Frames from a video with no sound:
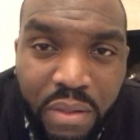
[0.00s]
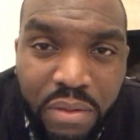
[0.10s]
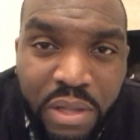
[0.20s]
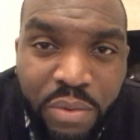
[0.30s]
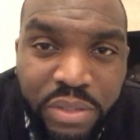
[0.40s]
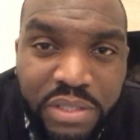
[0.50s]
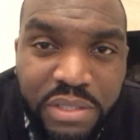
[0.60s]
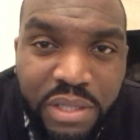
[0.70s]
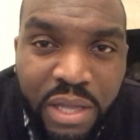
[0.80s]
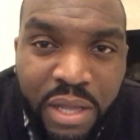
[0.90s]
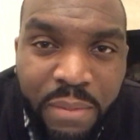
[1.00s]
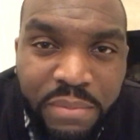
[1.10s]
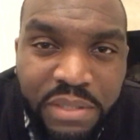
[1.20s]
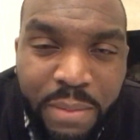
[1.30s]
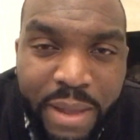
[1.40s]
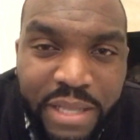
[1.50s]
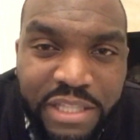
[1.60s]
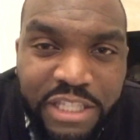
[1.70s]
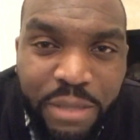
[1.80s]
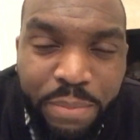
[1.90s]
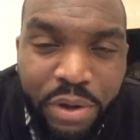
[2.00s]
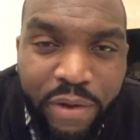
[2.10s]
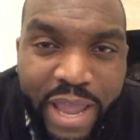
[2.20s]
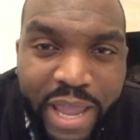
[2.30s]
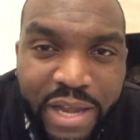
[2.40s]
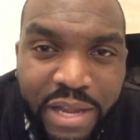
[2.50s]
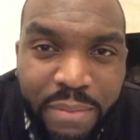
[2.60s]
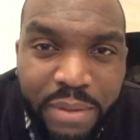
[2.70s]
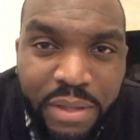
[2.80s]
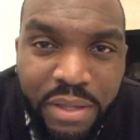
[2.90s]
It was somebody. She put her hand up.